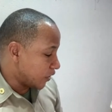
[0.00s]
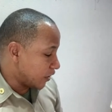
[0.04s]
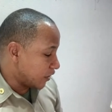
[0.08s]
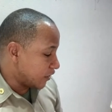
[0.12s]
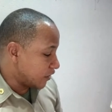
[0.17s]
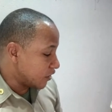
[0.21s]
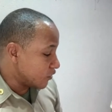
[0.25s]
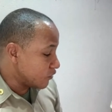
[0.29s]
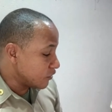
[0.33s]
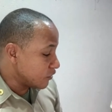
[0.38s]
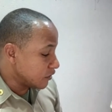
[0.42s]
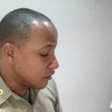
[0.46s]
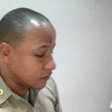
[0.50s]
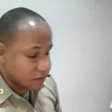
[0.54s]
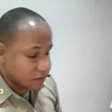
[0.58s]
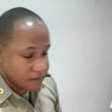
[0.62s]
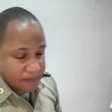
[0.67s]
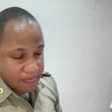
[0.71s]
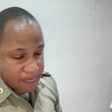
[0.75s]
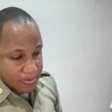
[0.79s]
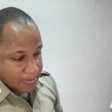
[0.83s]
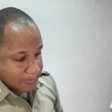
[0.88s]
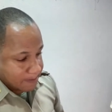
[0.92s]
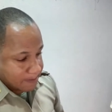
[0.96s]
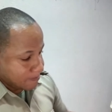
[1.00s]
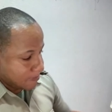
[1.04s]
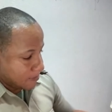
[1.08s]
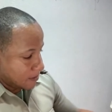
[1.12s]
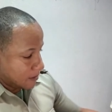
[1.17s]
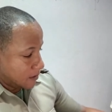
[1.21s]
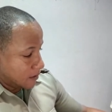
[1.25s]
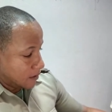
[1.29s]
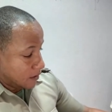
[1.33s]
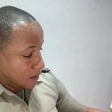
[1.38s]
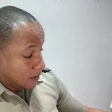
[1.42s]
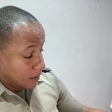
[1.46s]
they'll
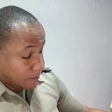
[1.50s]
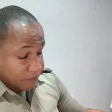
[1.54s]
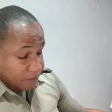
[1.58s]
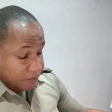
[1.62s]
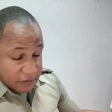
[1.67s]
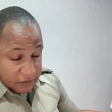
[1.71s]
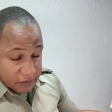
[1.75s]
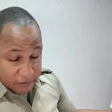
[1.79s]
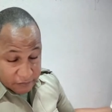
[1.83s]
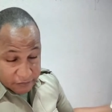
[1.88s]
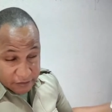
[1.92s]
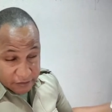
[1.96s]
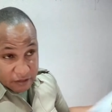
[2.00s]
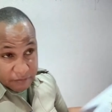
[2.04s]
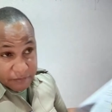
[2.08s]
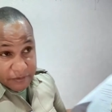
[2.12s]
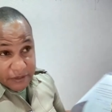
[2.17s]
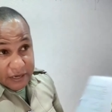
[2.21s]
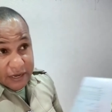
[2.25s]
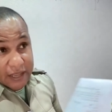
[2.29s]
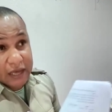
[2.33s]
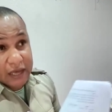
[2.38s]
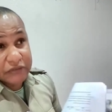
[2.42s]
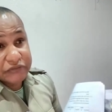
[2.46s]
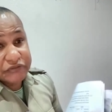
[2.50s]
be allowed to